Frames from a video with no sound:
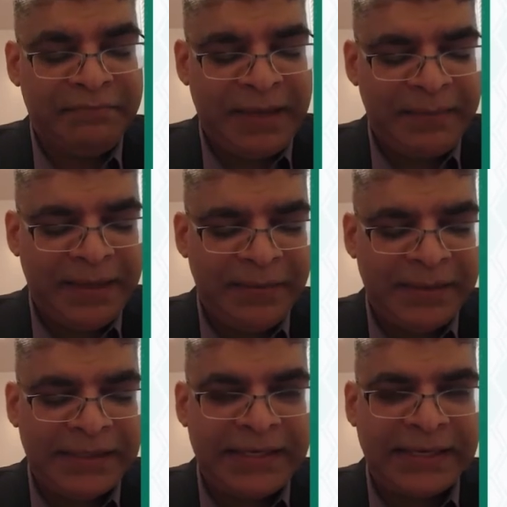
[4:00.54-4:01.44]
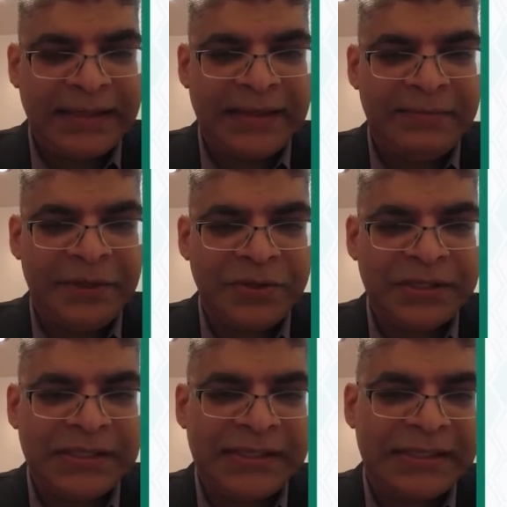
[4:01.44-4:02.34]
Maybe we're detecting their
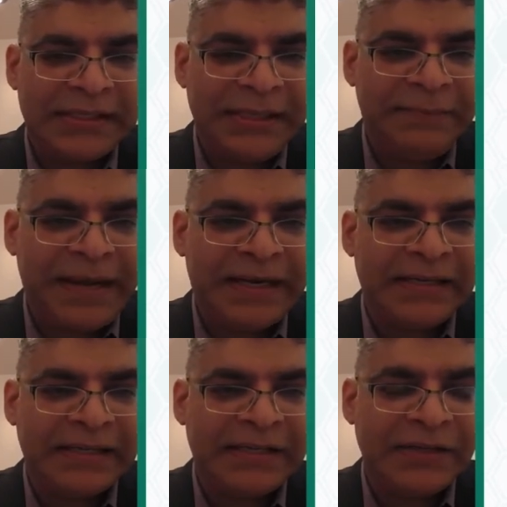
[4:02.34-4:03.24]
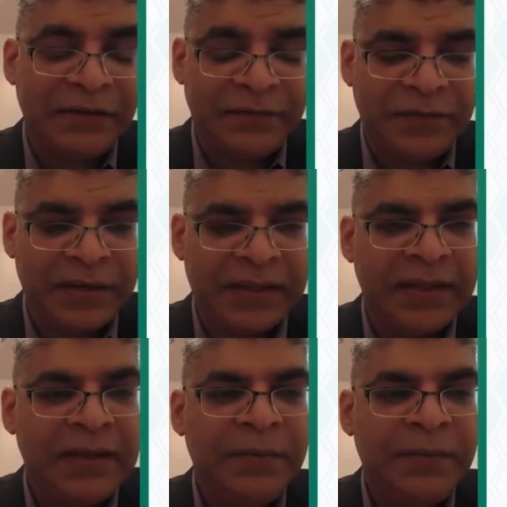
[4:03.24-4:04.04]
emotions, their sleep patterns, and so forth.